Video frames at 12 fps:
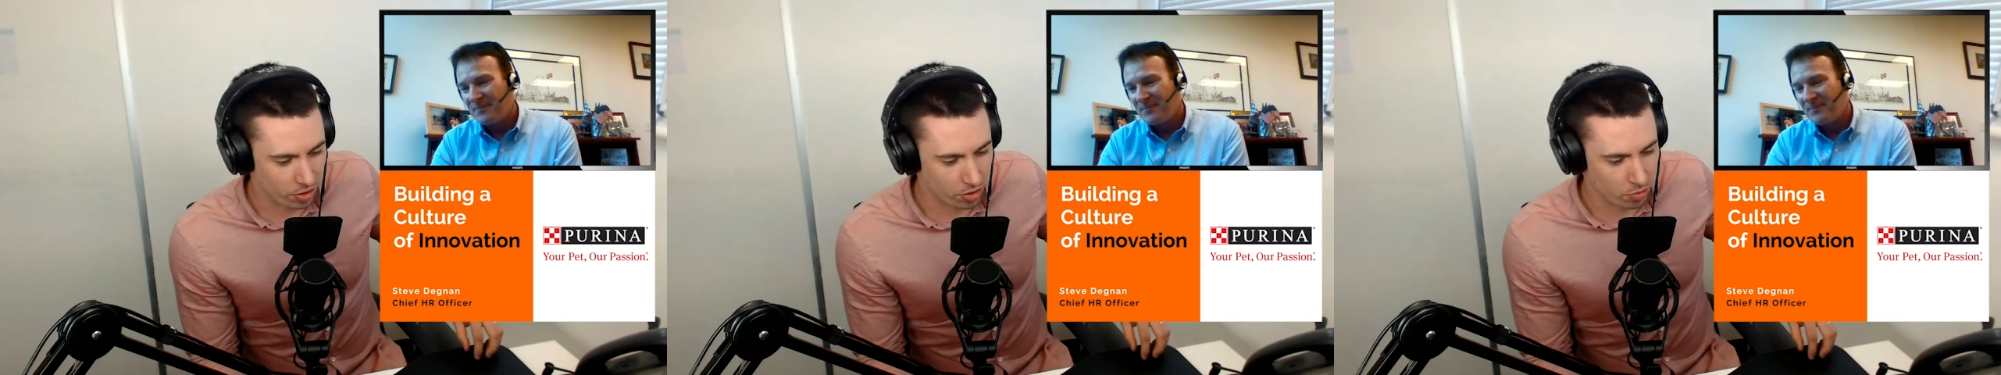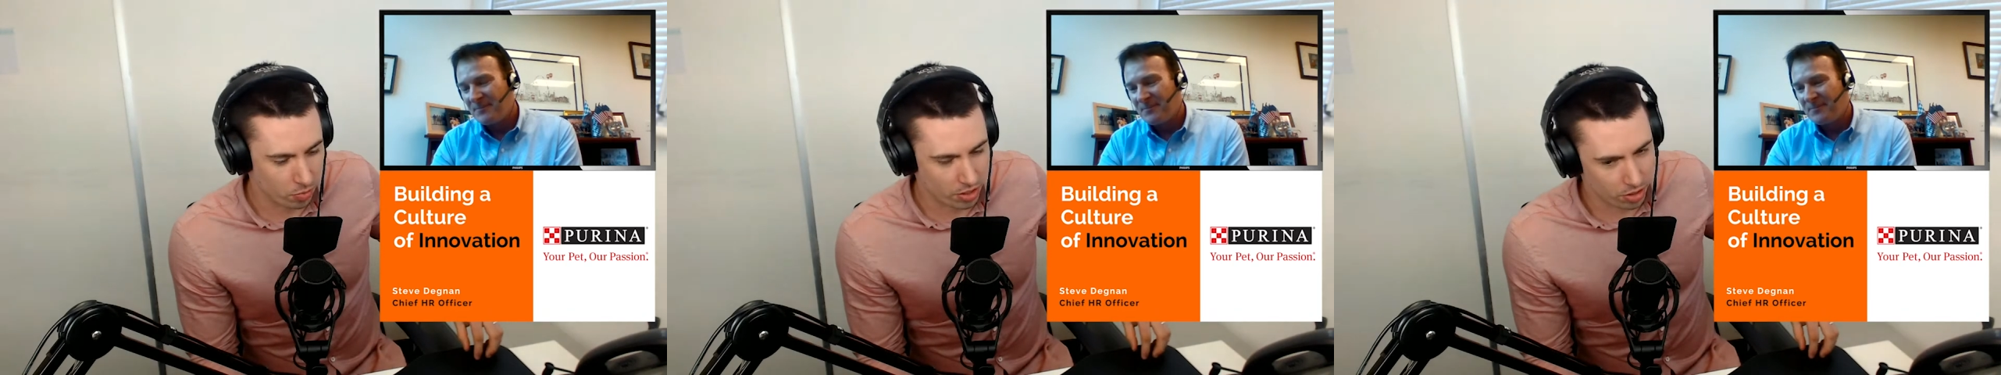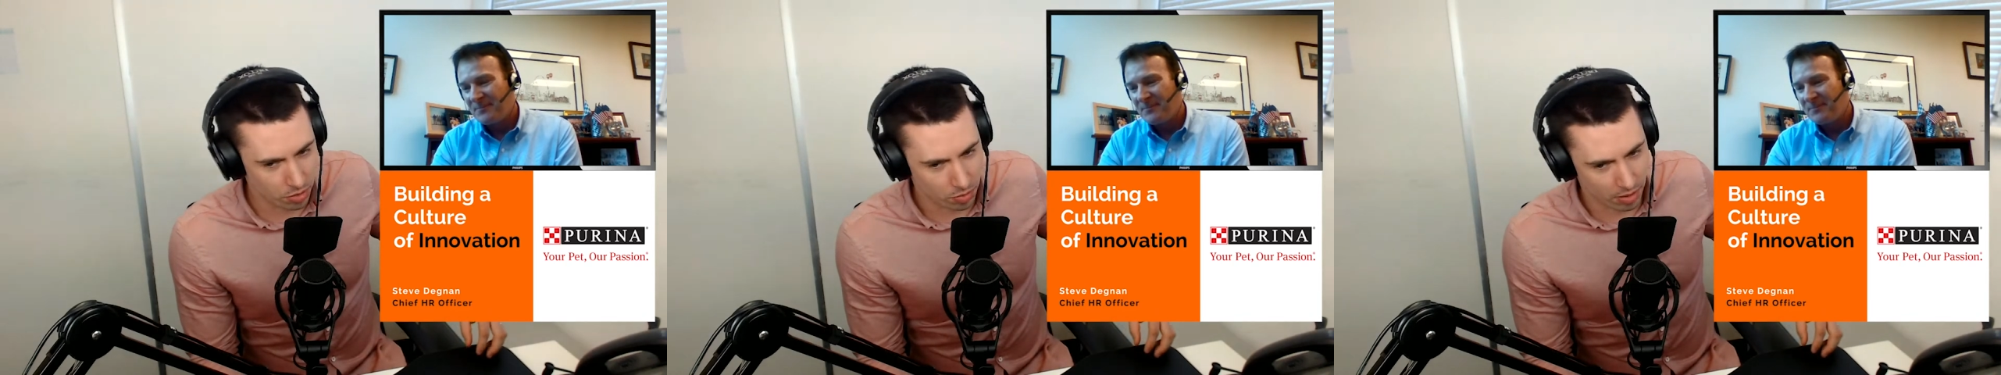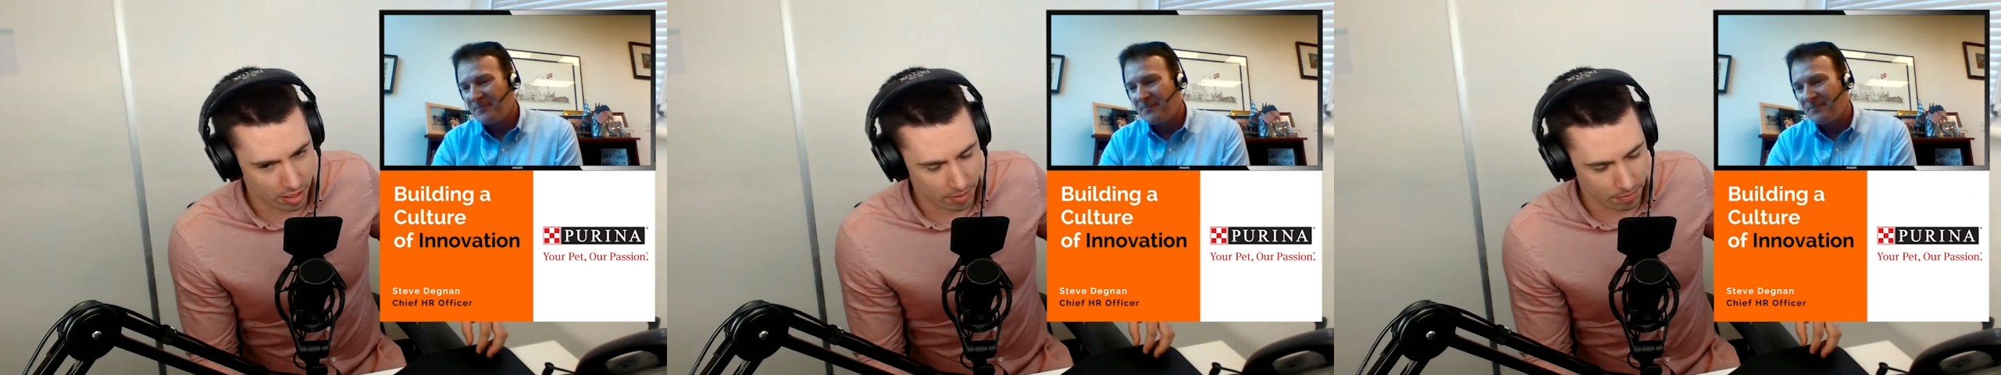Speaker 1: you, when
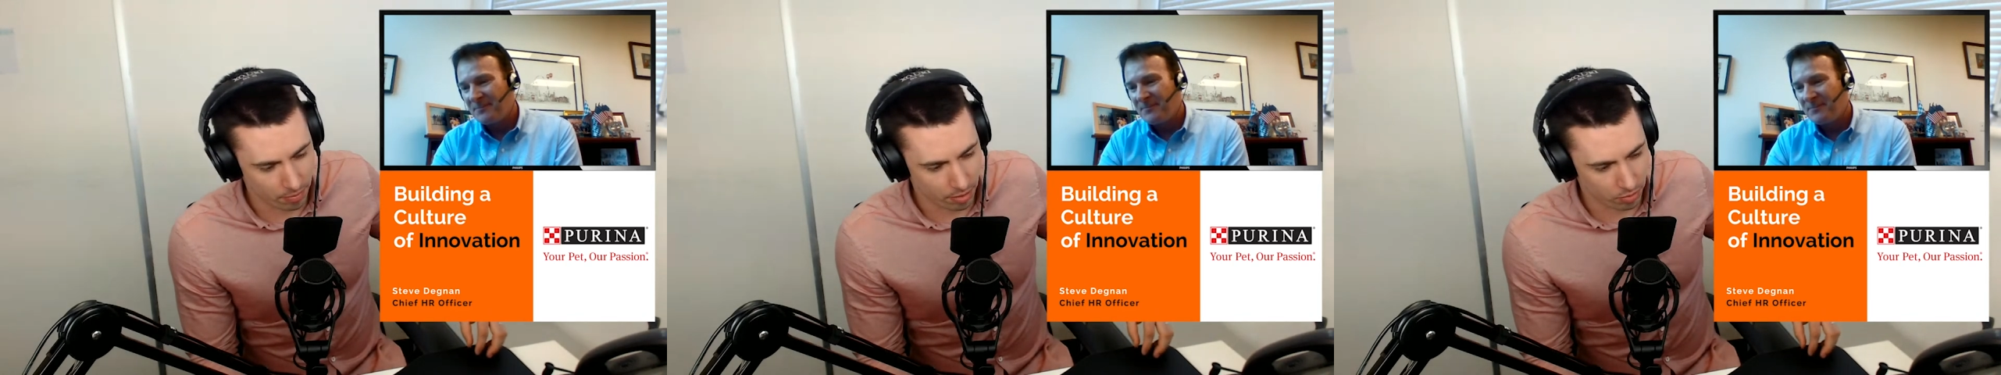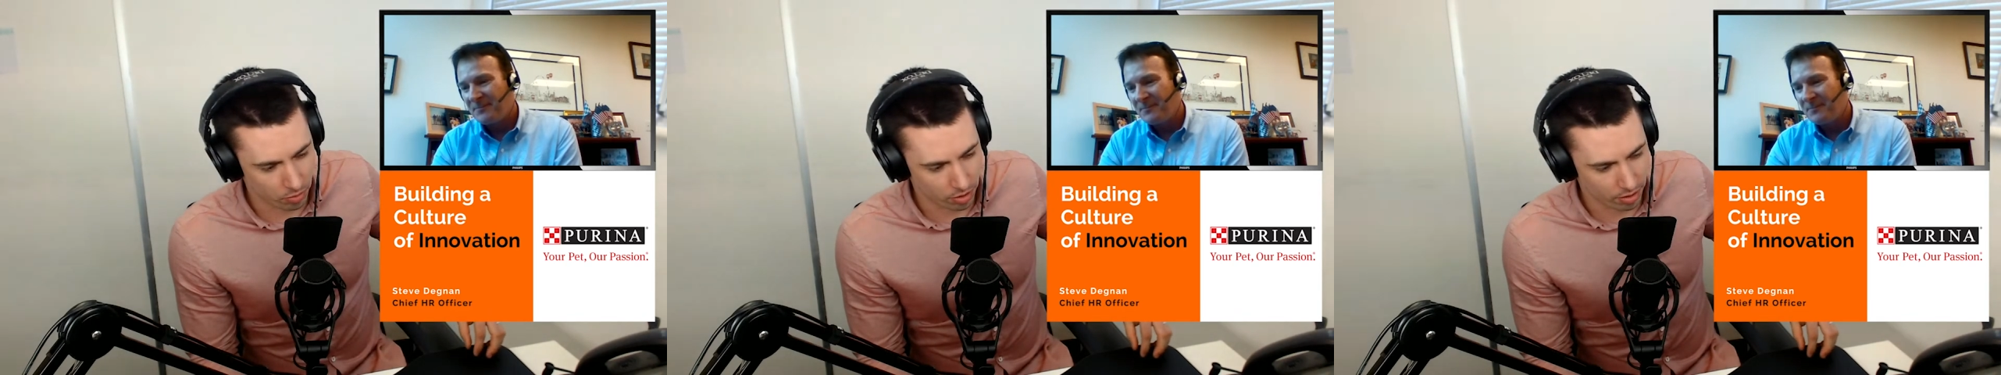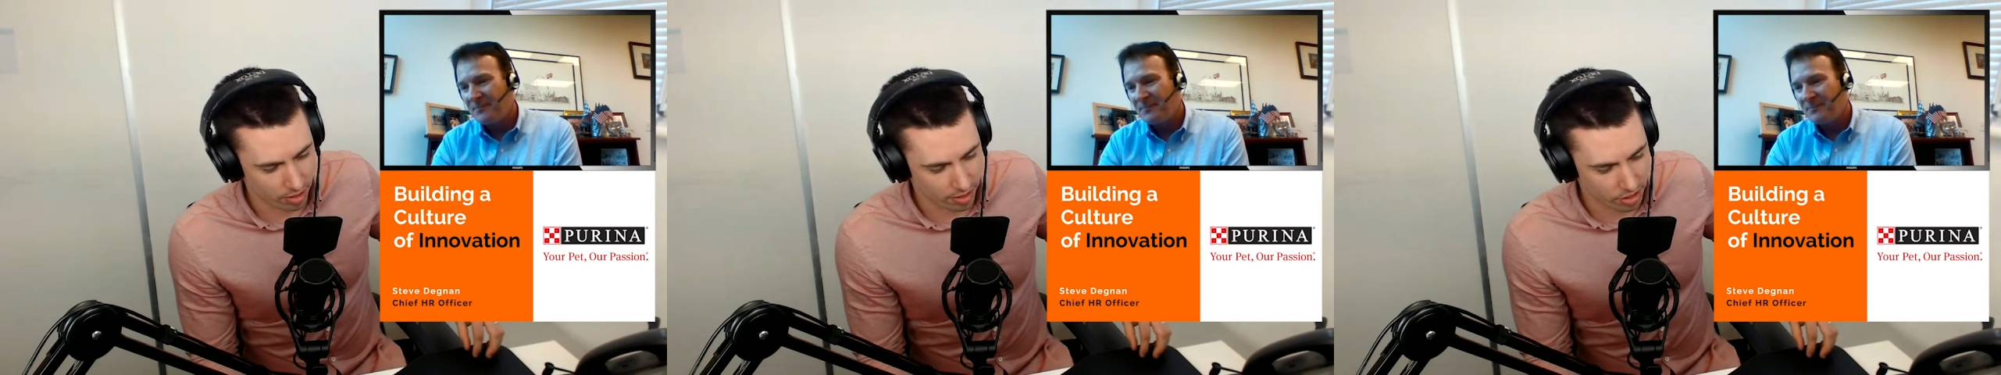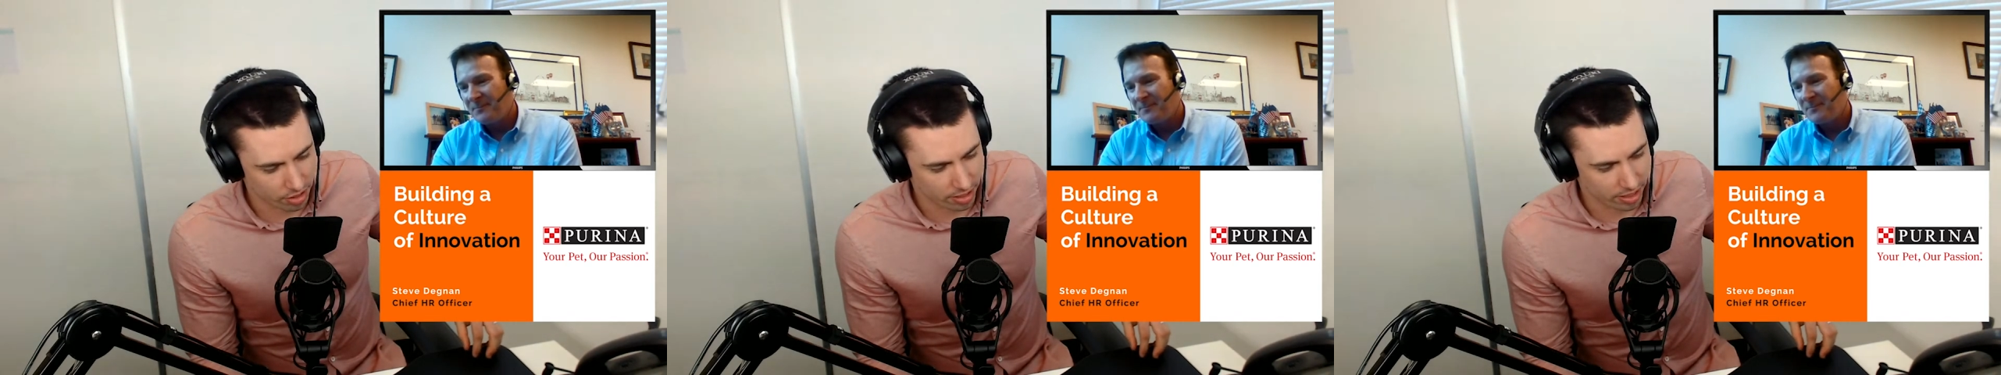you um, were
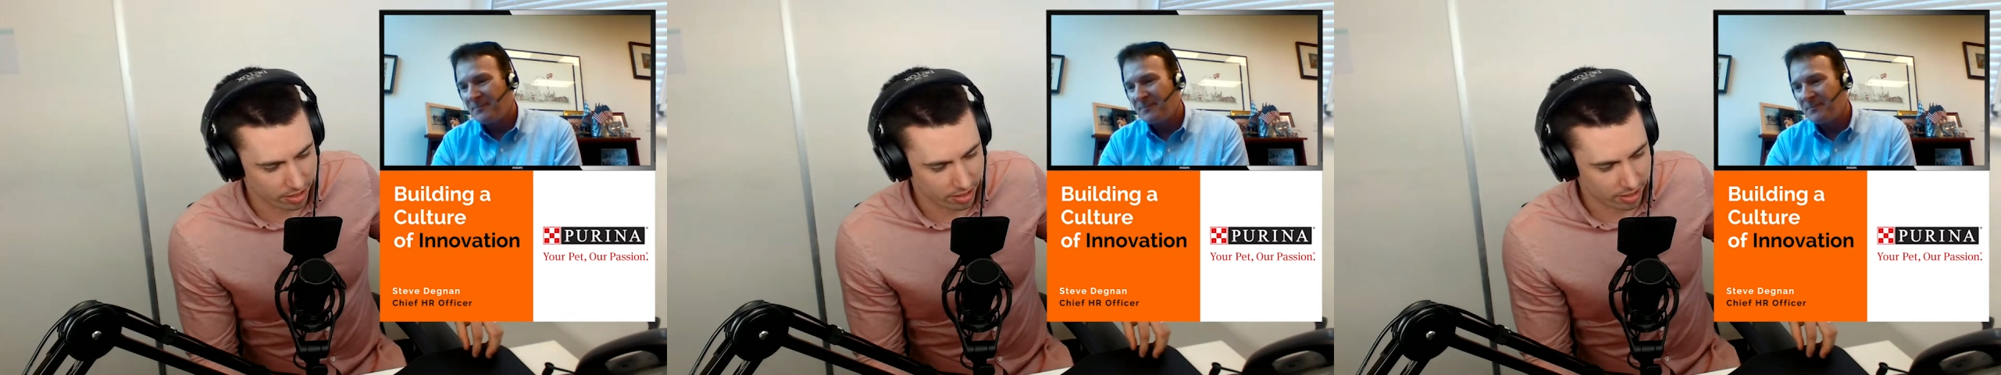initially